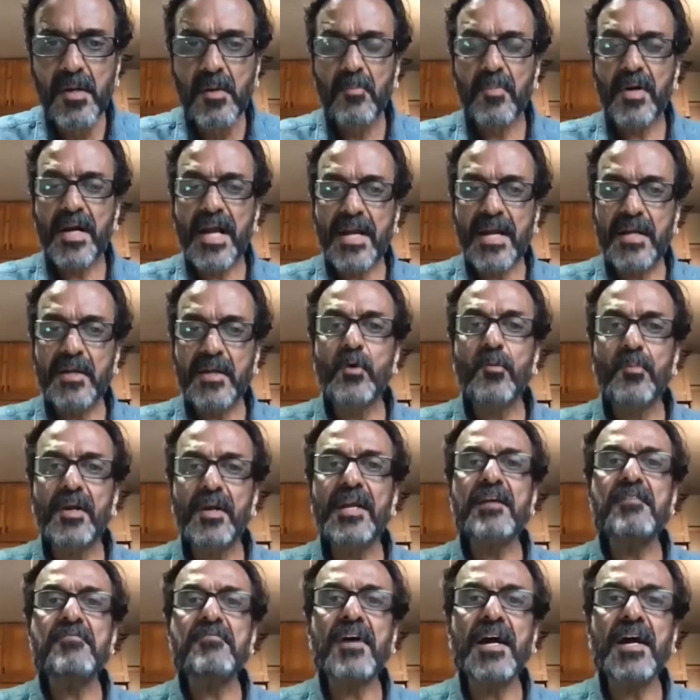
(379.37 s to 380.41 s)
But I do
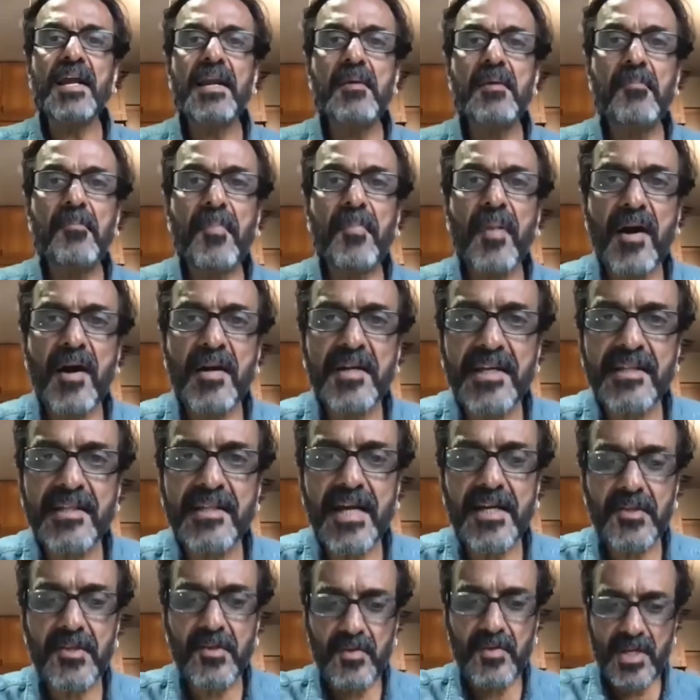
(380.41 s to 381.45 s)
believe while imparting
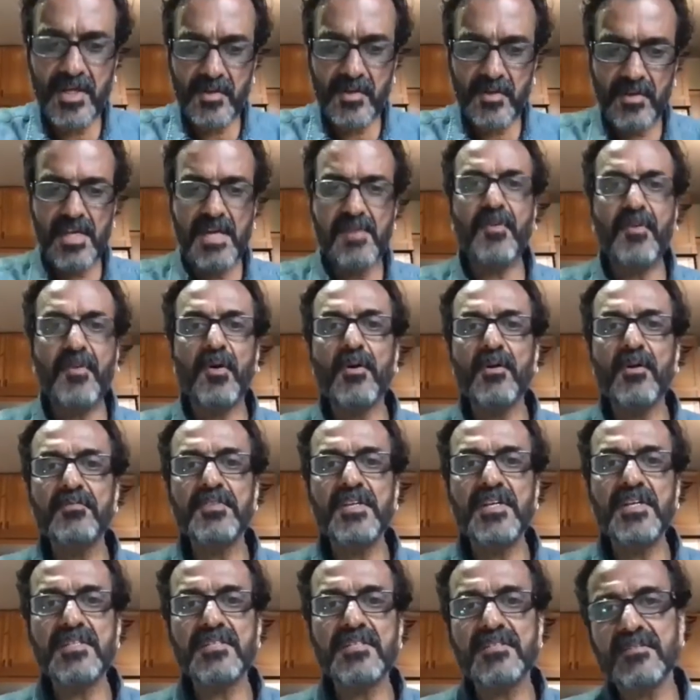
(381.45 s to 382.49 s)
that, you need to keep all of
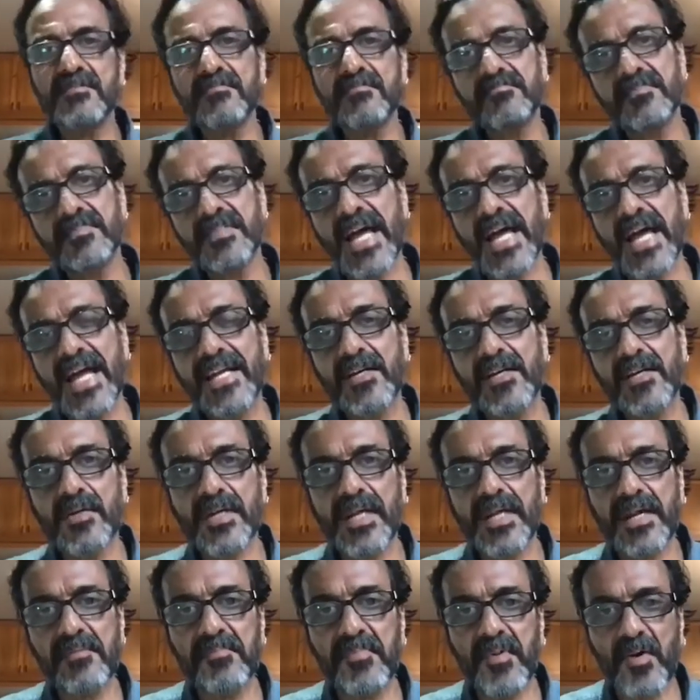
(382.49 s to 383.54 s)
these 9 to
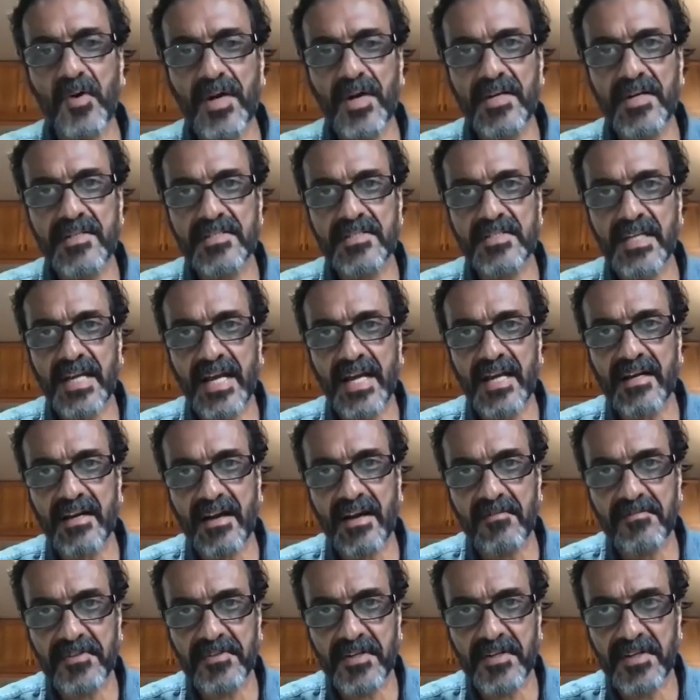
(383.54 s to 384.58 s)
10 points that I
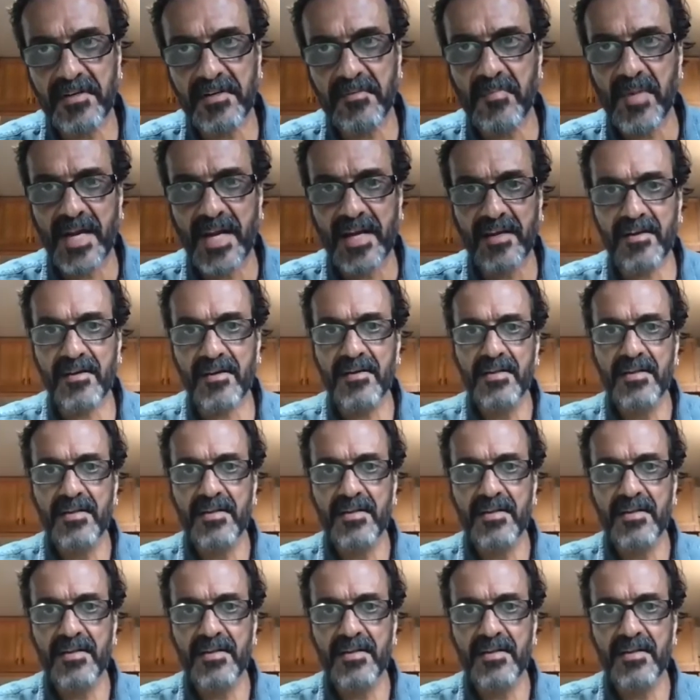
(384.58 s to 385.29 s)
crafted in mind.